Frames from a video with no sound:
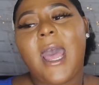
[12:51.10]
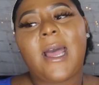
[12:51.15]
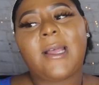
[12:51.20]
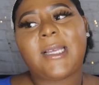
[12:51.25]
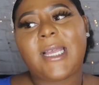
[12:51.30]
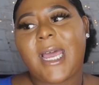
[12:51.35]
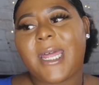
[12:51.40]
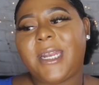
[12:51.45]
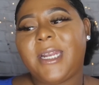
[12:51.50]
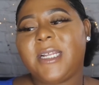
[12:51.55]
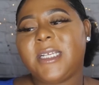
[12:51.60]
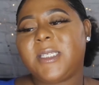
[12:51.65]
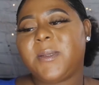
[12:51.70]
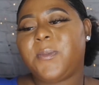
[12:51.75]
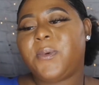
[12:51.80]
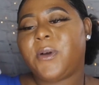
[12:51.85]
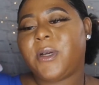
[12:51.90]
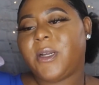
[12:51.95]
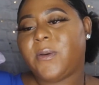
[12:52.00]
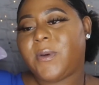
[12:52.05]
kind of
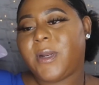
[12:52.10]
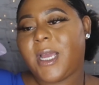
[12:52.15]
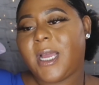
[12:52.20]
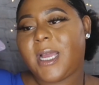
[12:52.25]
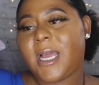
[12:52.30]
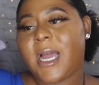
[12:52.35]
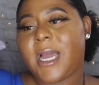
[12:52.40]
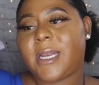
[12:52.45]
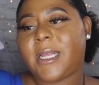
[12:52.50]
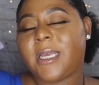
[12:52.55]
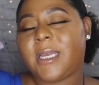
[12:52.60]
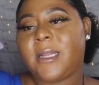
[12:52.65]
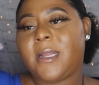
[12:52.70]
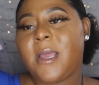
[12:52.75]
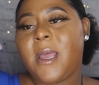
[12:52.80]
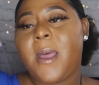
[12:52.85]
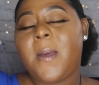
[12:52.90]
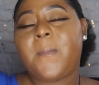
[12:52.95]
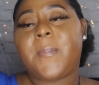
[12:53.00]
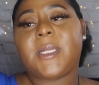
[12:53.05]
disappointed when i got it
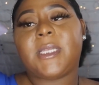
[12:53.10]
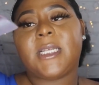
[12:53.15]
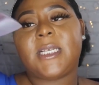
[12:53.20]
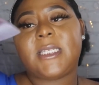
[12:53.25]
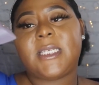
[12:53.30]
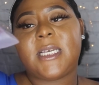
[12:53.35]
but this